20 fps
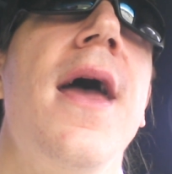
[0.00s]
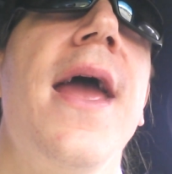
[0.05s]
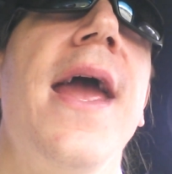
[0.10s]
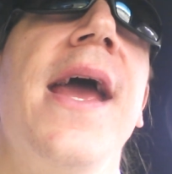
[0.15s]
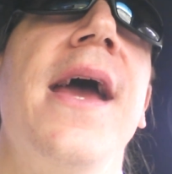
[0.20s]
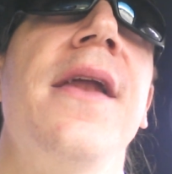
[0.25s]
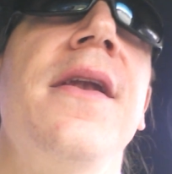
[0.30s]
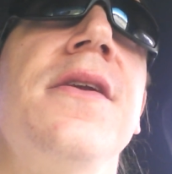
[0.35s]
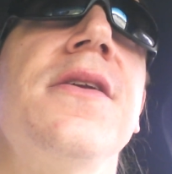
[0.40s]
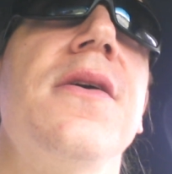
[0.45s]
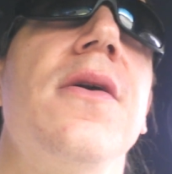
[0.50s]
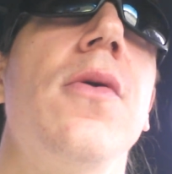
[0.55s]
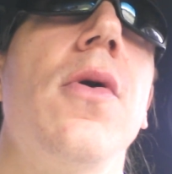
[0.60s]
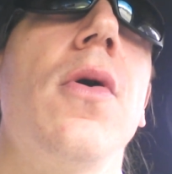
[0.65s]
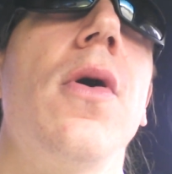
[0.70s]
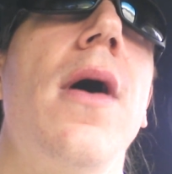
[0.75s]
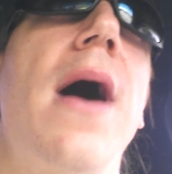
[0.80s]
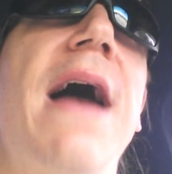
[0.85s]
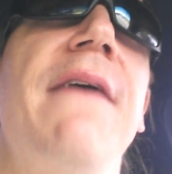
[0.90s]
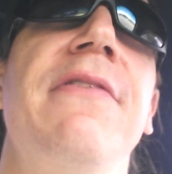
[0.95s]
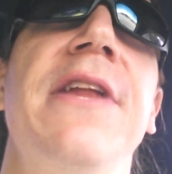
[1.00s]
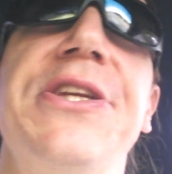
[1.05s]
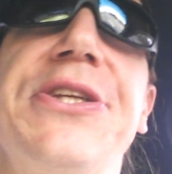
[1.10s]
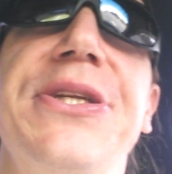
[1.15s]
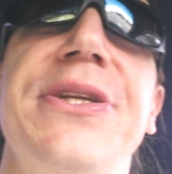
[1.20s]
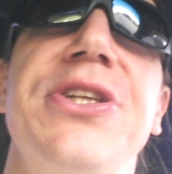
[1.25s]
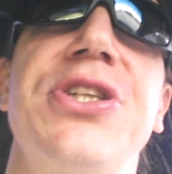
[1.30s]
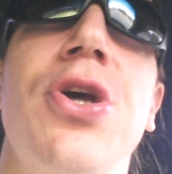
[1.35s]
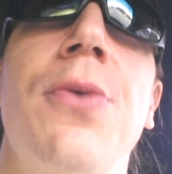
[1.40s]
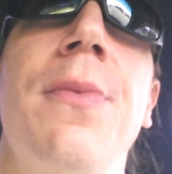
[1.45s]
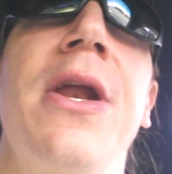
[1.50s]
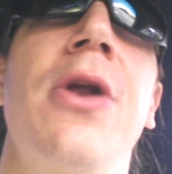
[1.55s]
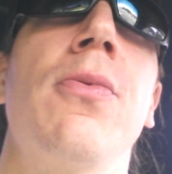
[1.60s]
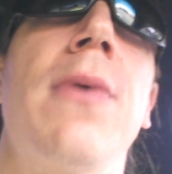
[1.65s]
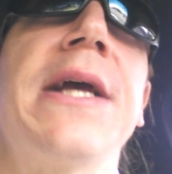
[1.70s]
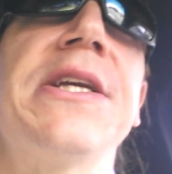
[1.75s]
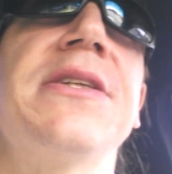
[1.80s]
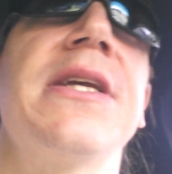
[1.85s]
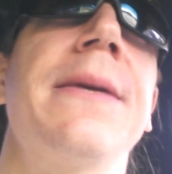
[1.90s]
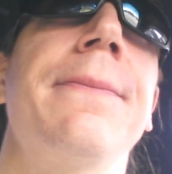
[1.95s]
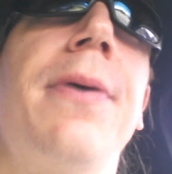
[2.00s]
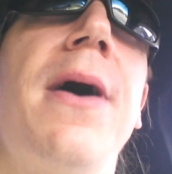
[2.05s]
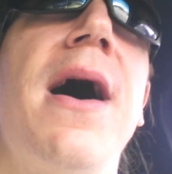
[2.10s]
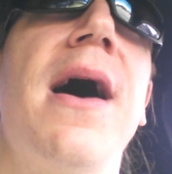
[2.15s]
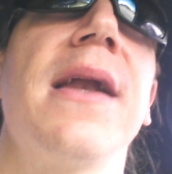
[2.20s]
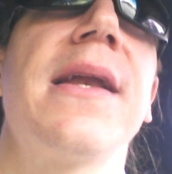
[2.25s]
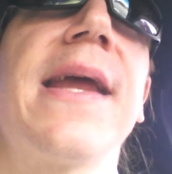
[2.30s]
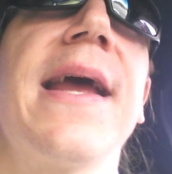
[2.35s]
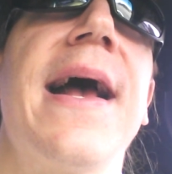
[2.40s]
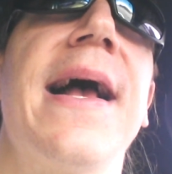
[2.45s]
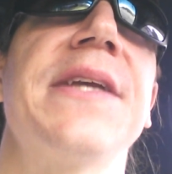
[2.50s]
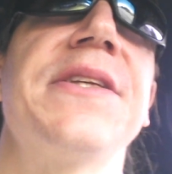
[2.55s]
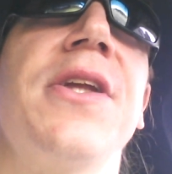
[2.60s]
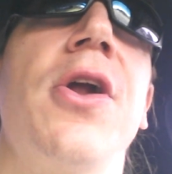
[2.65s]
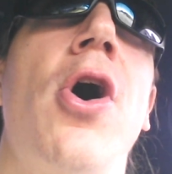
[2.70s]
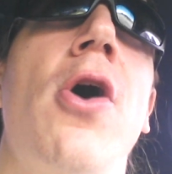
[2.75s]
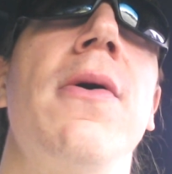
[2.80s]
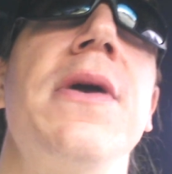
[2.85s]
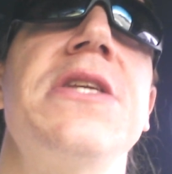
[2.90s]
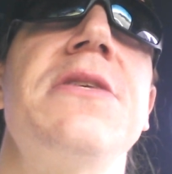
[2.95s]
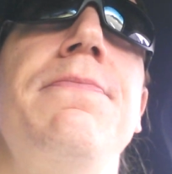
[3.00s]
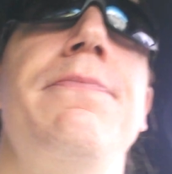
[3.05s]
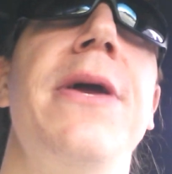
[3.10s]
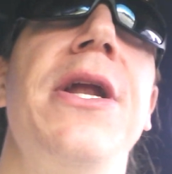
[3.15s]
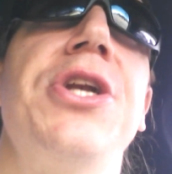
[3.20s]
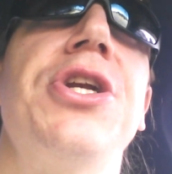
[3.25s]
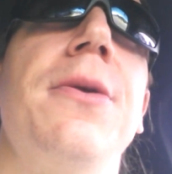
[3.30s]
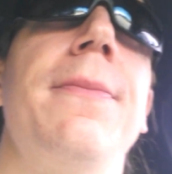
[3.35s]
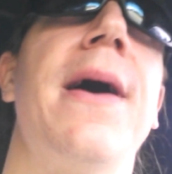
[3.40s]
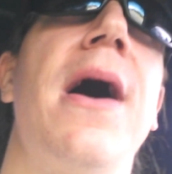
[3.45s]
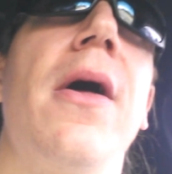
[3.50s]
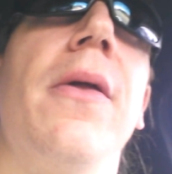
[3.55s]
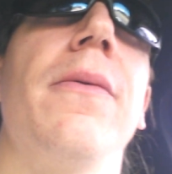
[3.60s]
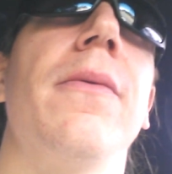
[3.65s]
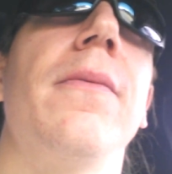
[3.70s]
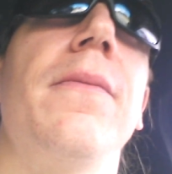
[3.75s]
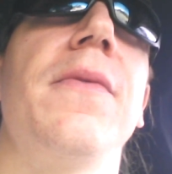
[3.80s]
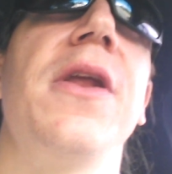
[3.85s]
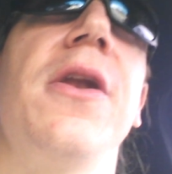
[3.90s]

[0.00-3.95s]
And I've listened to so many wrestling podcasts that always bitch about,